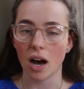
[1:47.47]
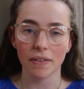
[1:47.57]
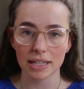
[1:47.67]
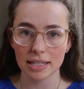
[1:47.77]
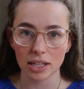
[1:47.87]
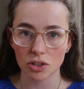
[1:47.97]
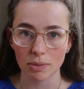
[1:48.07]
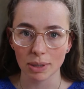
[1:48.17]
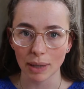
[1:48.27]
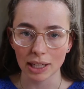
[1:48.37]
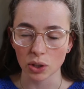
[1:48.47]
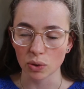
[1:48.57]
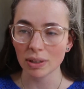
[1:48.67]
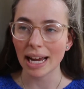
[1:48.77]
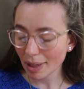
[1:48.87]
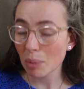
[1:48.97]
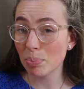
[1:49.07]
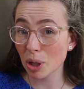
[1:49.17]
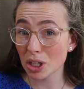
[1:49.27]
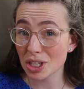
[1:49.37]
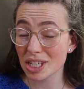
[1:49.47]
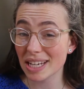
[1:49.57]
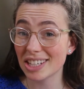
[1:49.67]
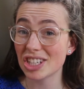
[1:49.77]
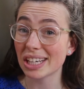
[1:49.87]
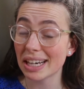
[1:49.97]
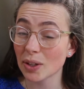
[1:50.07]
obviously extremely well known, but J.K.